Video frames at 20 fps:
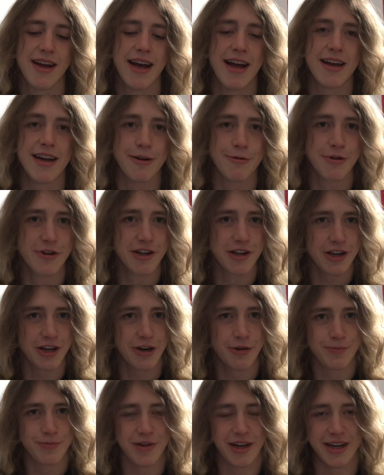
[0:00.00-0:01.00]
And I really
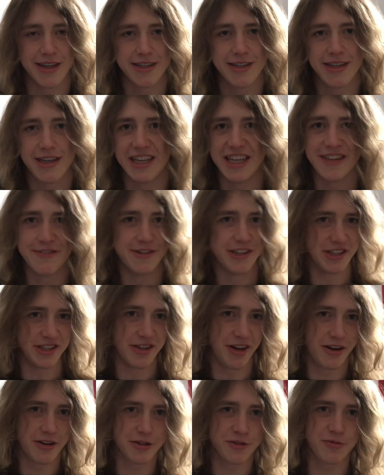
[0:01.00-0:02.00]
hope even
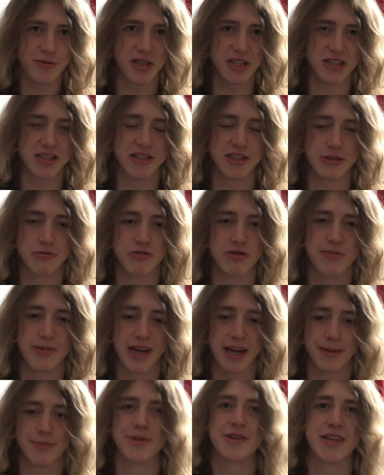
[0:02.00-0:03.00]
non-Christians will
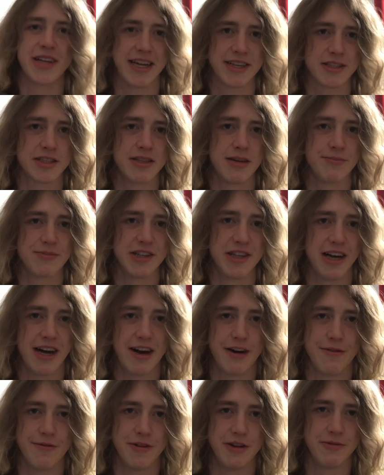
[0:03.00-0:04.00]
be able to get something
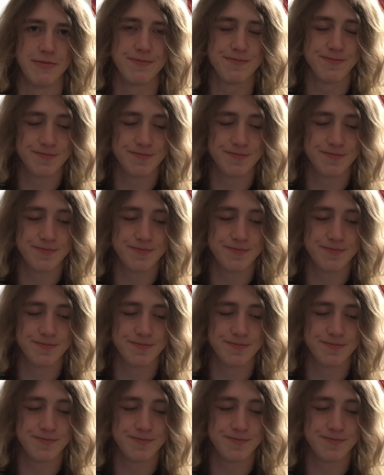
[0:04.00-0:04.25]
out of it.